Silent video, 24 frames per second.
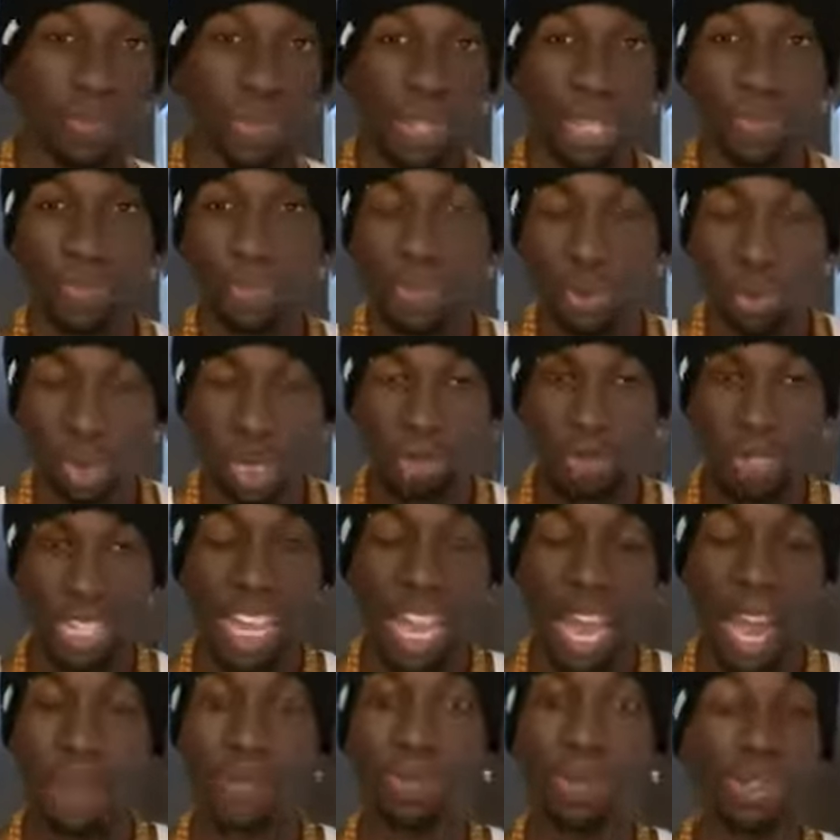if you want to be
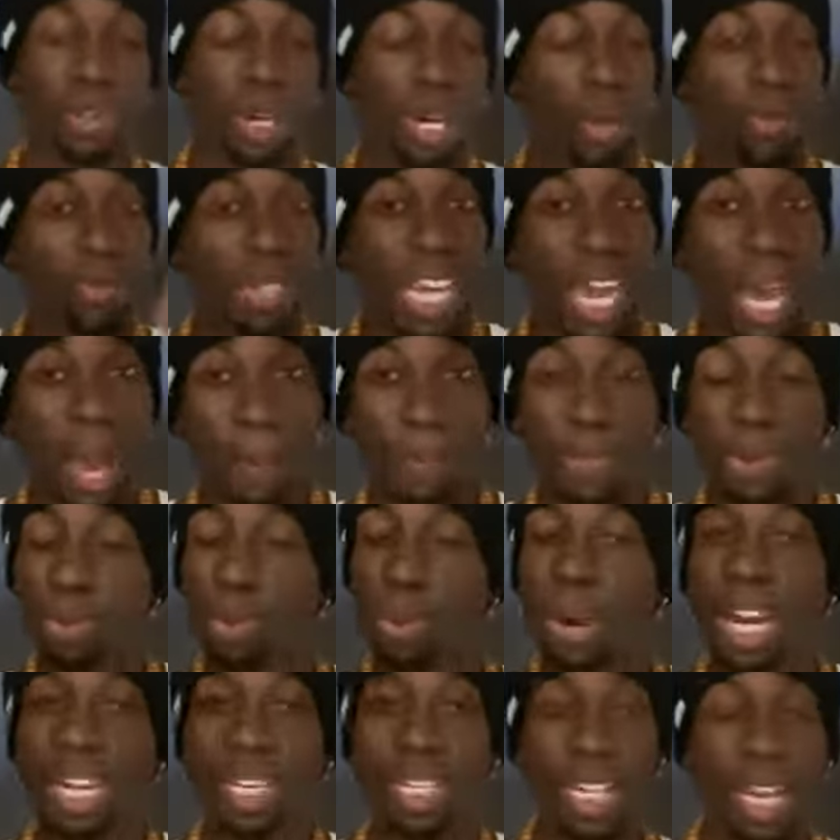happy, you got to be happy
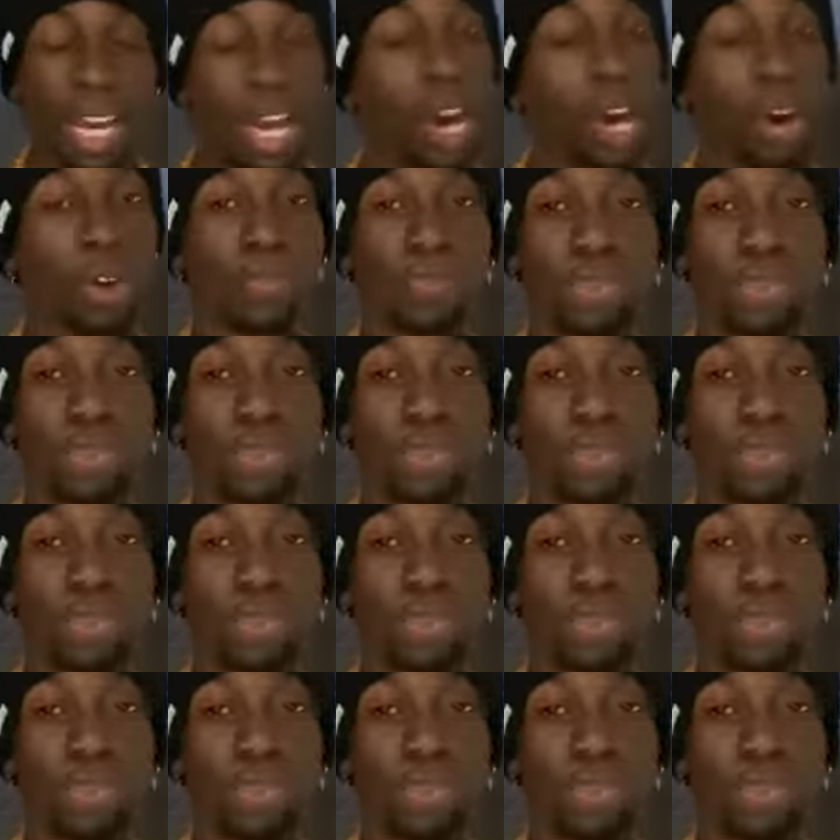right now.